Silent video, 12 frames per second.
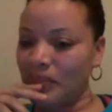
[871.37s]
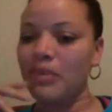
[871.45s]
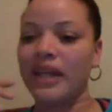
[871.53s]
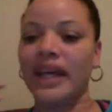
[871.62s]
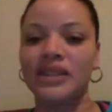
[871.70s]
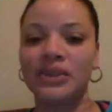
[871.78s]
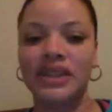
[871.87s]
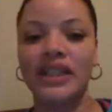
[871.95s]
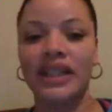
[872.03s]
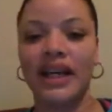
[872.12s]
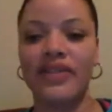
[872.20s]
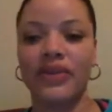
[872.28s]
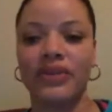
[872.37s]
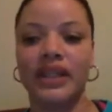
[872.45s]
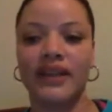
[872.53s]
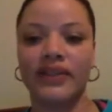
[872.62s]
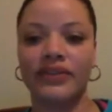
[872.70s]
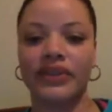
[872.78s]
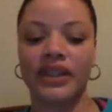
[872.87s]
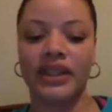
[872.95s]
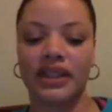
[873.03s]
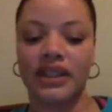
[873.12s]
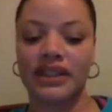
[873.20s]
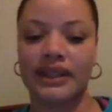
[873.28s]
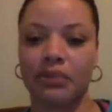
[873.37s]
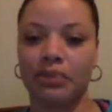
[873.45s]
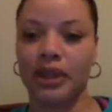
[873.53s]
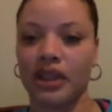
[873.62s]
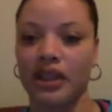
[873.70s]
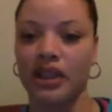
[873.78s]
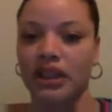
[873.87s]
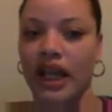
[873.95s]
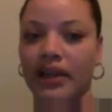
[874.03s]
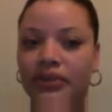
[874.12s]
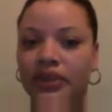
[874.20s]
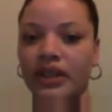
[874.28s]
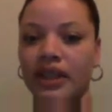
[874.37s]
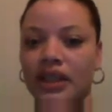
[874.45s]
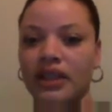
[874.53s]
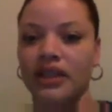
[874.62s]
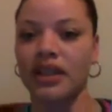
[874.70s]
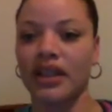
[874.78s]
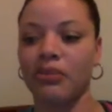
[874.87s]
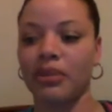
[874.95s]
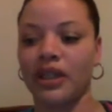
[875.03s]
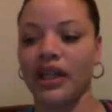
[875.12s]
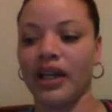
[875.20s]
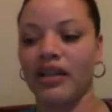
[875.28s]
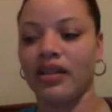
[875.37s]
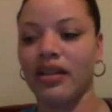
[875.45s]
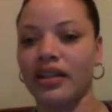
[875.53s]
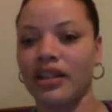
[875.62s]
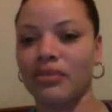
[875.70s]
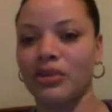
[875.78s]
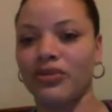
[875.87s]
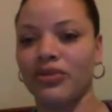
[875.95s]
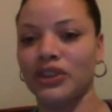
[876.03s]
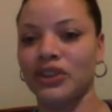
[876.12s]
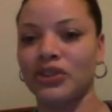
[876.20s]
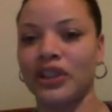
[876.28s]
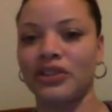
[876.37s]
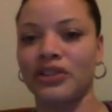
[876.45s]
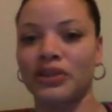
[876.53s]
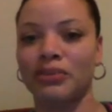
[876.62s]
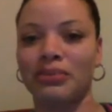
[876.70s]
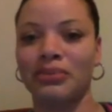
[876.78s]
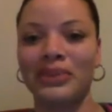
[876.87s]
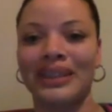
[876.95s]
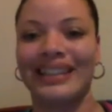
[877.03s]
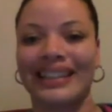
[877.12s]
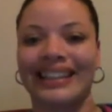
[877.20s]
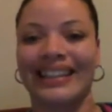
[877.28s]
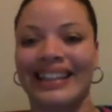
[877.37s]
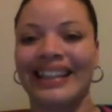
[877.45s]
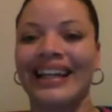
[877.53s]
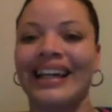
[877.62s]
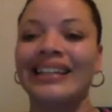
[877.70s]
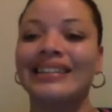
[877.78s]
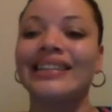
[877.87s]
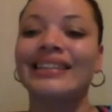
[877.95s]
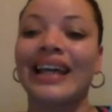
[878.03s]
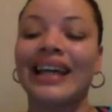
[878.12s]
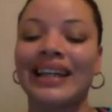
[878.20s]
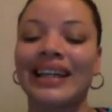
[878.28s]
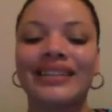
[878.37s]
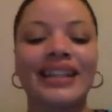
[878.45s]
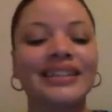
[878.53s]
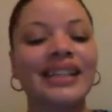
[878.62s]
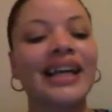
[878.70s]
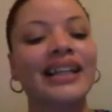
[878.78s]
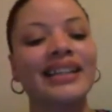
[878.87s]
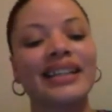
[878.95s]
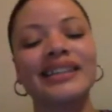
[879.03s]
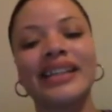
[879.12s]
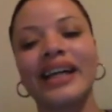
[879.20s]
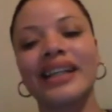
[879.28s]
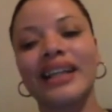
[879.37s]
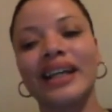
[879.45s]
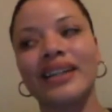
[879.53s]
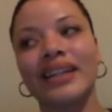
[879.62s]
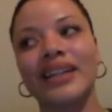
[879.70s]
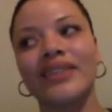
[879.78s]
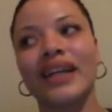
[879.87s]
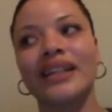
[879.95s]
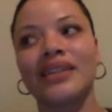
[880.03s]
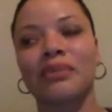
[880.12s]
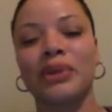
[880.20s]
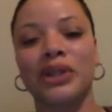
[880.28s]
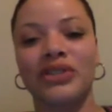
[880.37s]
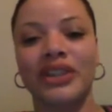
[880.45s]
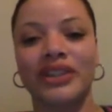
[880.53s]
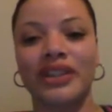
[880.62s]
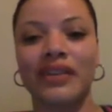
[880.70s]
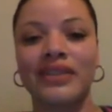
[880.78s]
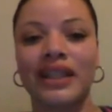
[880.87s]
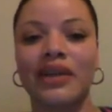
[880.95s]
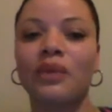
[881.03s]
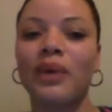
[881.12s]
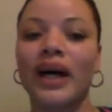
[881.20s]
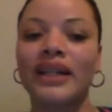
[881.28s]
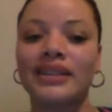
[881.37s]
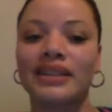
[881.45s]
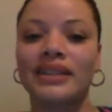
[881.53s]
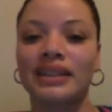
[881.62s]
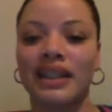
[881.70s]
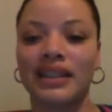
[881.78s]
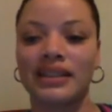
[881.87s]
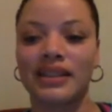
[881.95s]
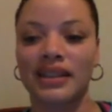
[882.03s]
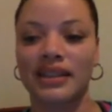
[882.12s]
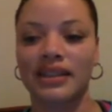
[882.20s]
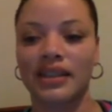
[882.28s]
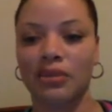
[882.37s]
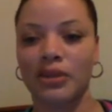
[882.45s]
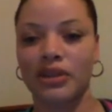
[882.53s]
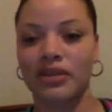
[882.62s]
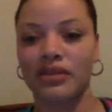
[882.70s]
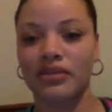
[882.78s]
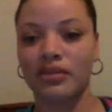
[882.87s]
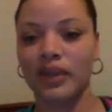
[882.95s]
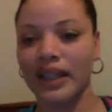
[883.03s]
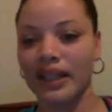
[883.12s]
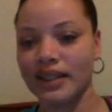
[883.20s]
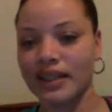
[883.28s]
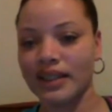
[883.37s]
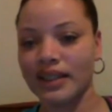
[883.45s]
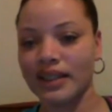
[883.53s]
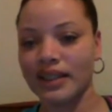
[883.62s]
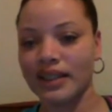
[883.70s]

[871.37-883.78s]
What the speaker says: but I do think that Thorne gave a really good speech. If anybody had an argument for traitordom, it's kind of like, even as a book reader, I was like, why doesn't Jon see this coming? Why doesn't